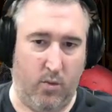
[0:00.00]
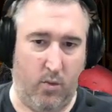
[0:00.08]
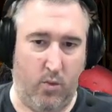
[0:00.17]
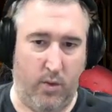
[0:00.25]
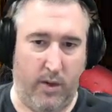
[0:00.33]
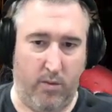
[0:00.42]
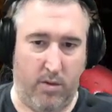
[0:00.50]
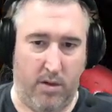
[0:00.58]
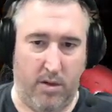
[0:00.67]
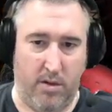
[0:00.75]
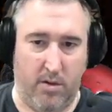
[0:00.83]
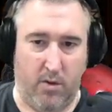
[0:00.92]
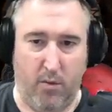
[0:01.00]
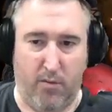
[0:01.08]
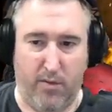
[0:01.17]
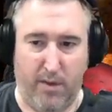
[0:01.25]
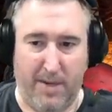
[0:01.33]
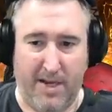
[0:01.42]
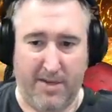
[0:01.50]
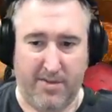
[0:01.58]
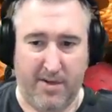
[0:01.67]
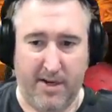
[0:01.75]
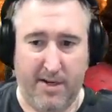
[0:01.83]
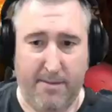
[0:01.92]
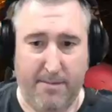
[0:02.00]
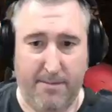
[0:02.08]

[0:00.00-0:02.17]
We will hope for the best, right?